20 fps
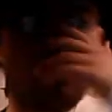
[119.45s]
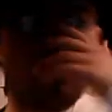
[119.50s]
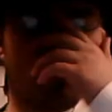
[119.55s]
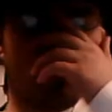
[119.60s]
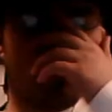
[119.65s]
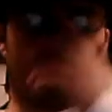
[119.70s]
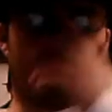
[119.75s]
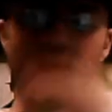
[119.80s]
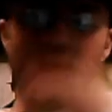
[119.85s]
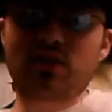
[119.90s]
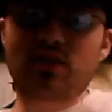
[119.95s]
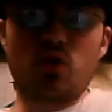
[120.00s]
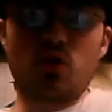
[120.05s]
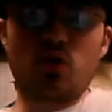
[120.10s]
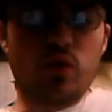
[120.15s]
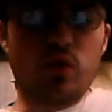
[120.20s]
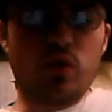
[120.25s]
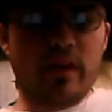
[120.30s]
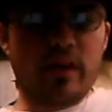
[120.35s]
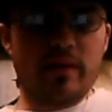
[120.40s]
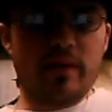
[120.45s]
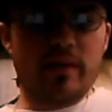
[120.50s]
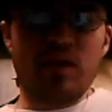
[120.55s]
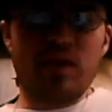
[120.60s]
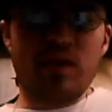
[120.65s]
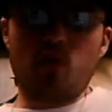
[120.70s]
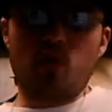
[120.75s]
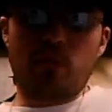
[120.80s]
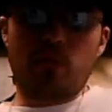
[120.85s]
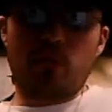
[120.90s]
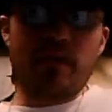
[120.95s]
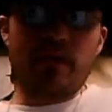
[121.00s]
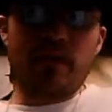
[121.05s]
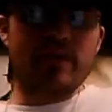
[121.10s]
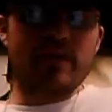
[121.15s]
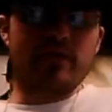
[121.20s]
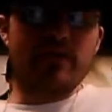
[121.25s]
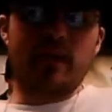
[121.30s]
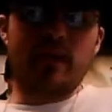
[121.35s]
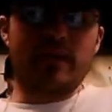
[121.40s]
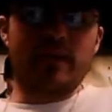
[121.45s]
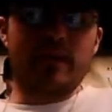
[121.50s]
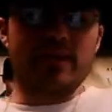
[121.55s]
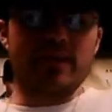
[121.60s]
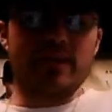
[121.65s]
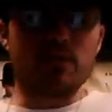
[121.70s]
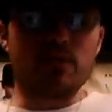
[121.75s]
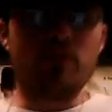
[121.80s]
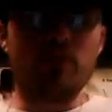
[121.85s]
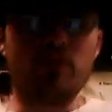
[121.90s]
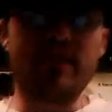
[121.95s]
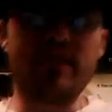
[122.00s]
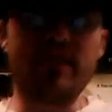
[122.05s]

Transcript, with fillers: and that's cool that he be incorporating his family in the movie.